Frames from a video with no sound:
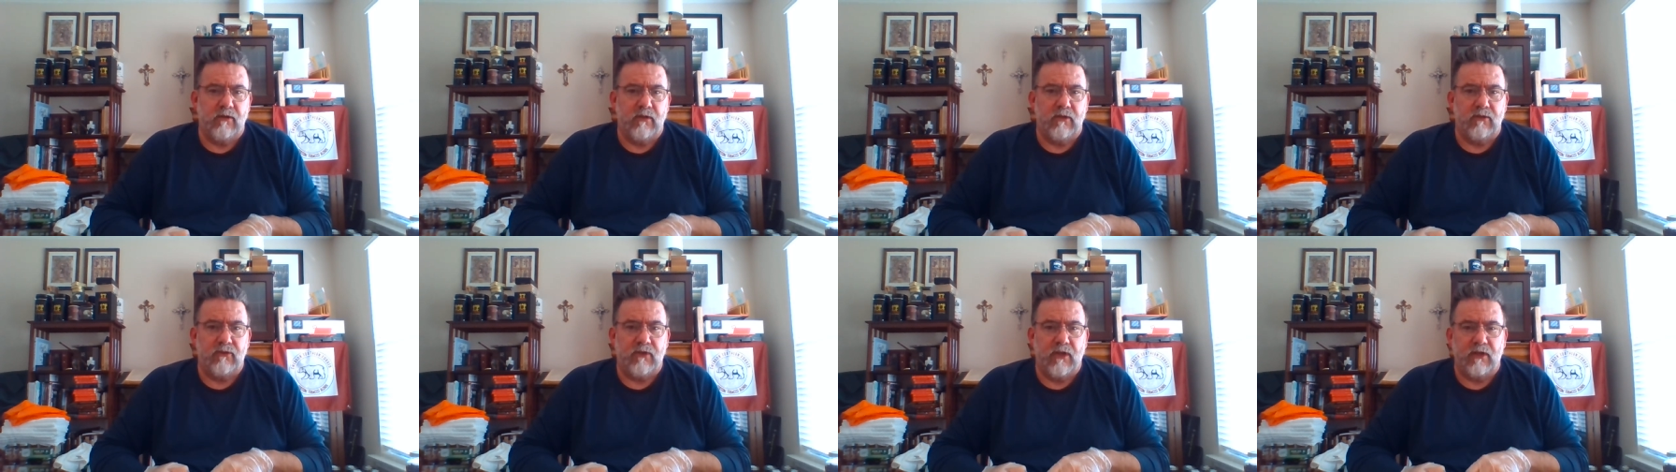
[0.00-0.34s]

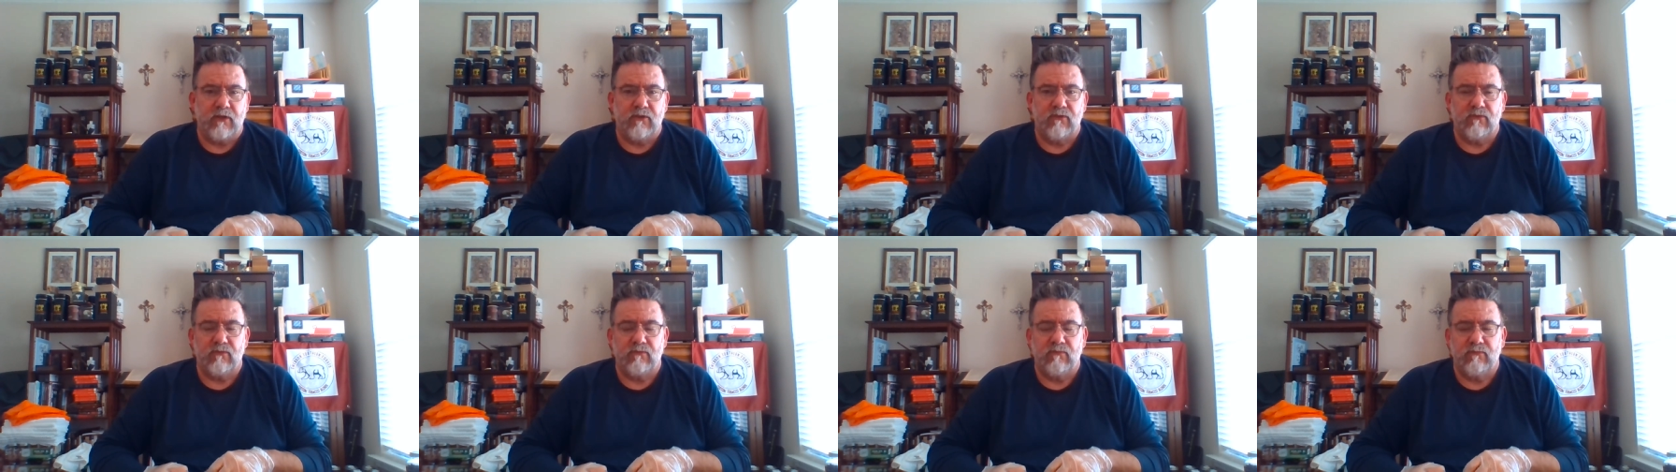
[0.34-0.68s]
it
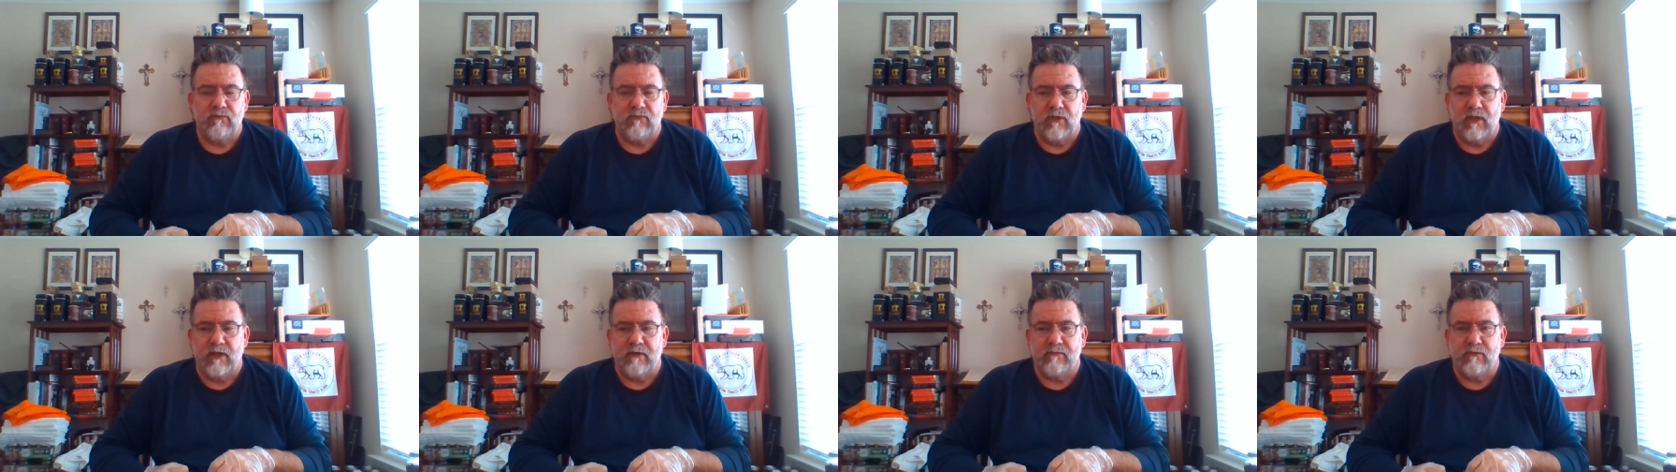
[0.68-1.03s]
takes
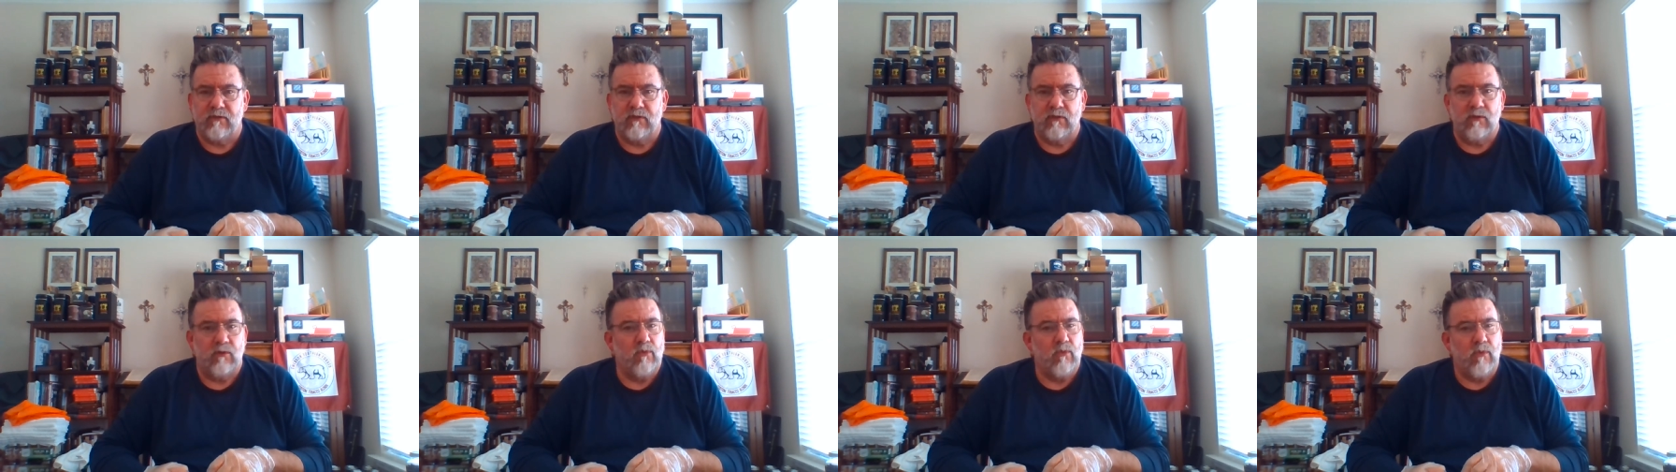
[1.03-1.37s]

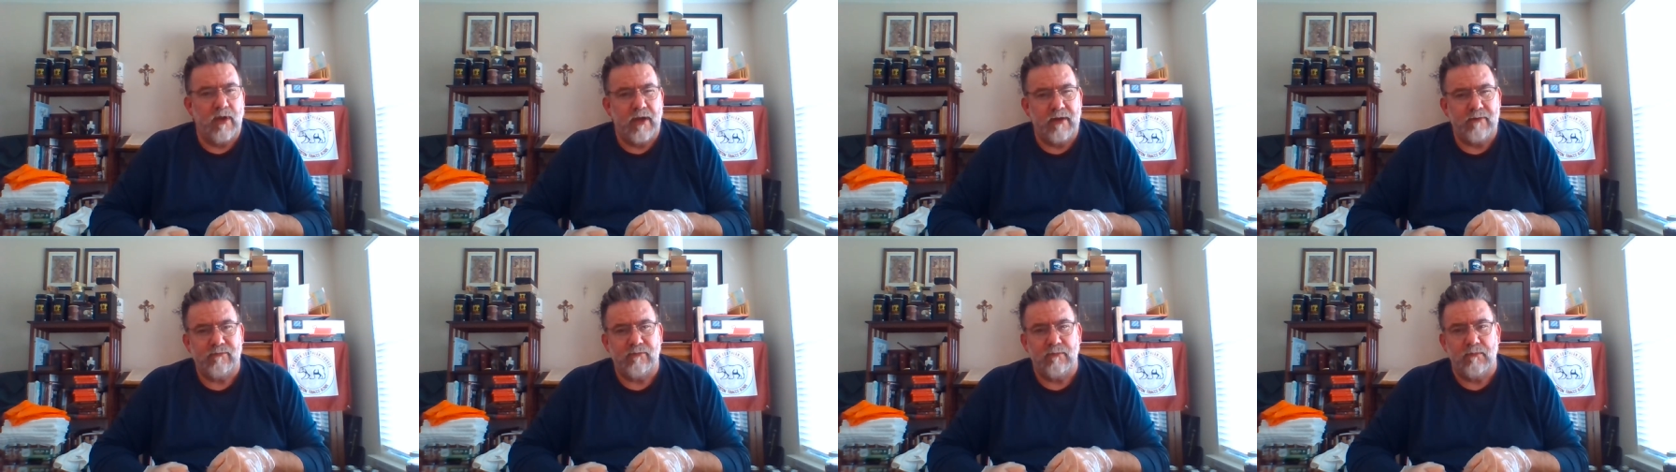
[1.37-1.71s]
flavor
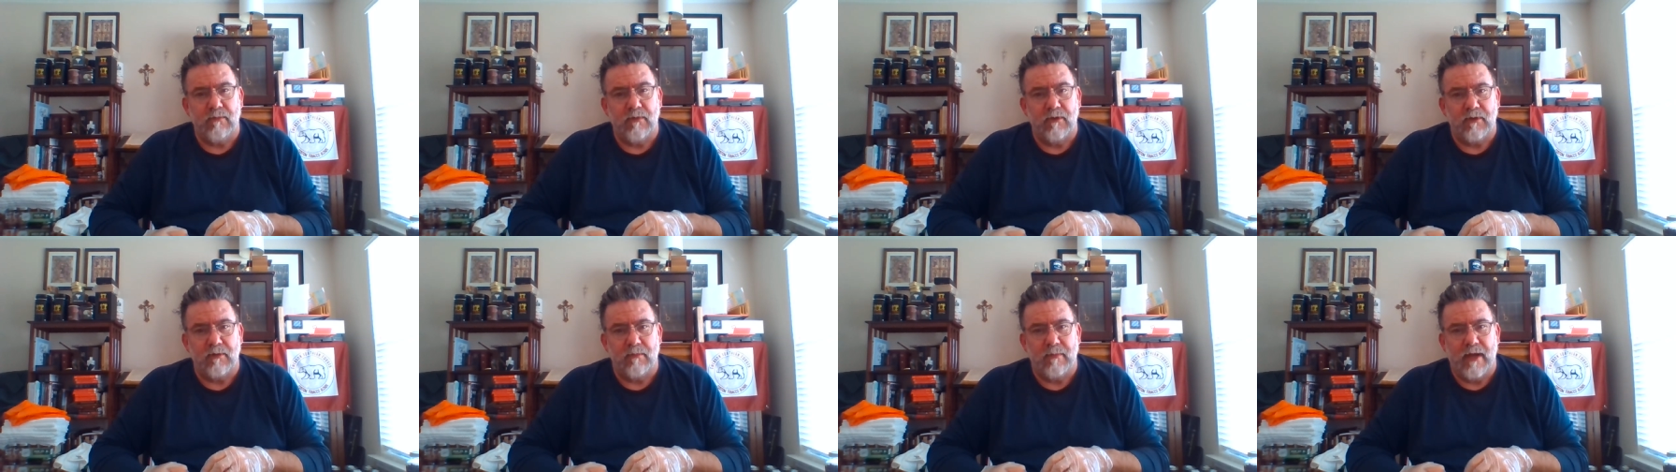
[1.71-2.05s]
away from
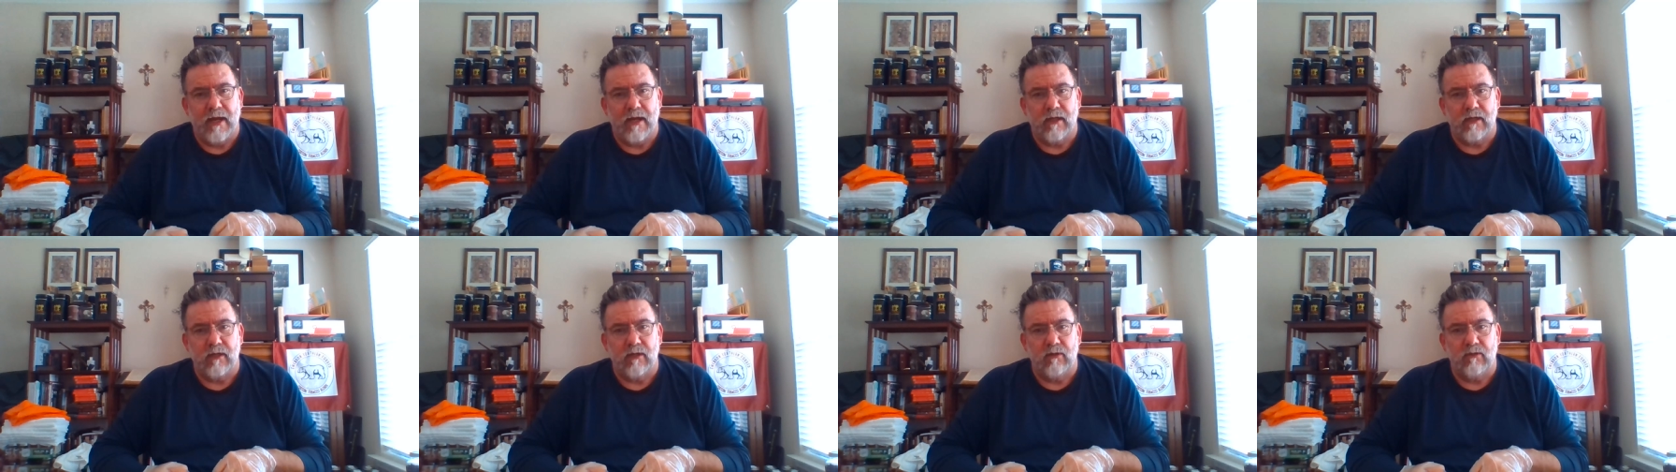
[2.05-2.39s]
the
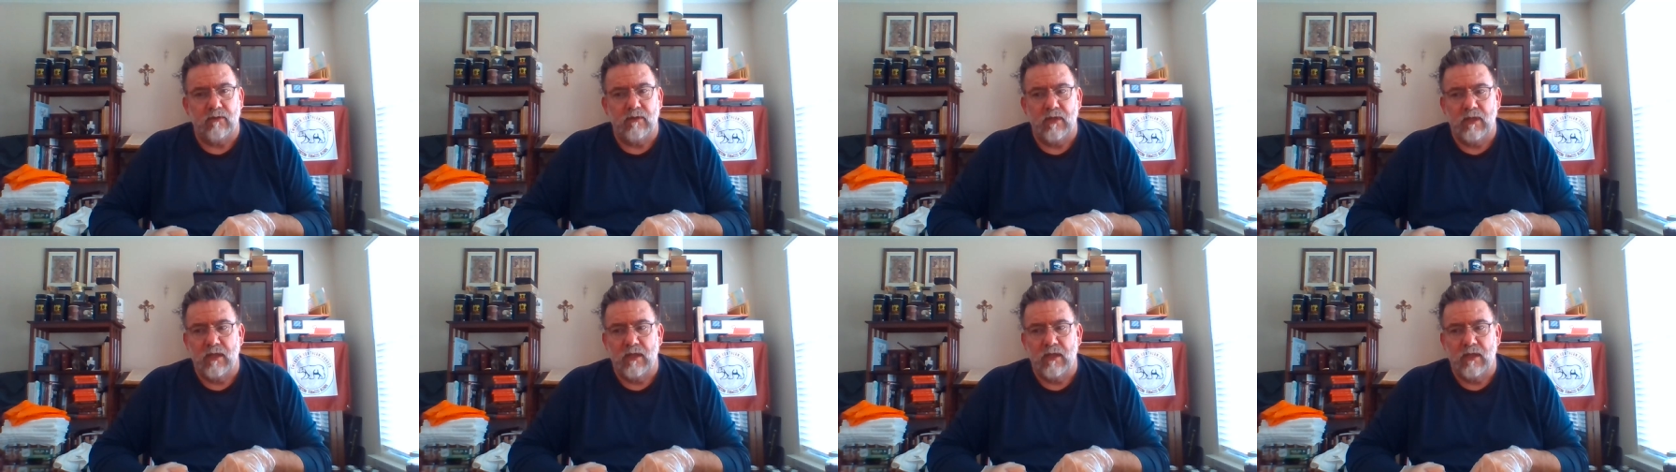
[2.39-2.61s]
tobacco